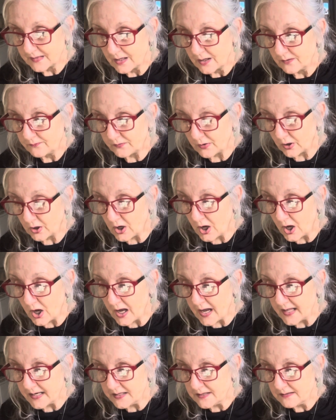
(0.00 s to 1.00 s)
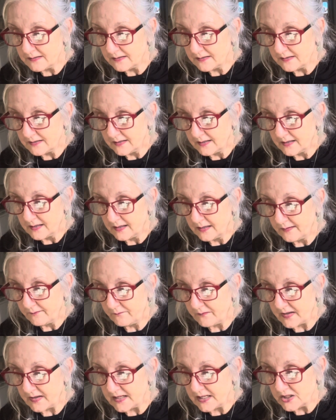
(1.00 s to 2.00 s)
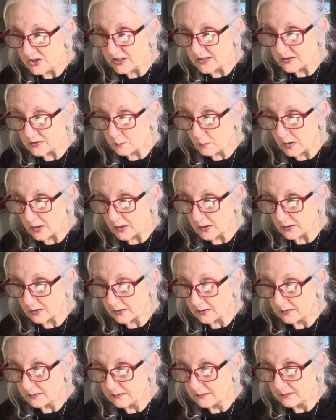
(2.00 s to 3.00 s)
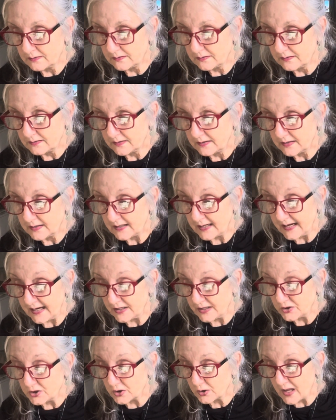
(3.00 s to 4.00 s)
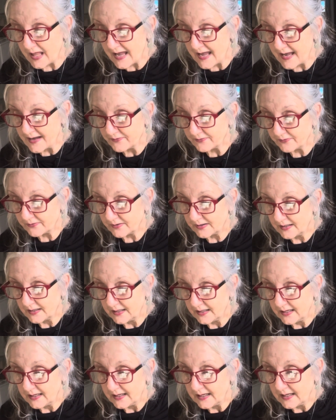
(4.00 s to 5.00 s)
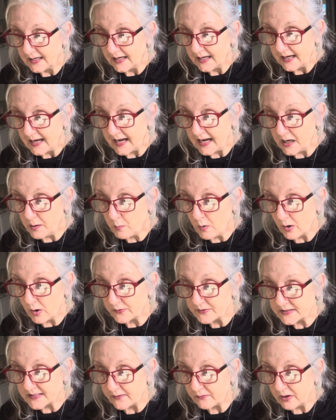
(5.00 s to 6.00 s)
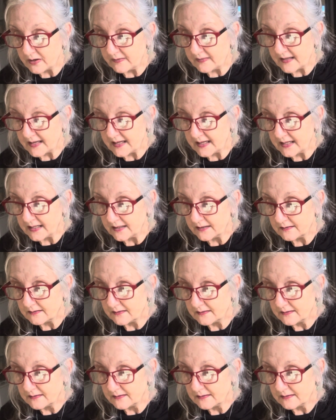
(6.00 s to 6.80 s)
for God finishes work in your life. He wants everything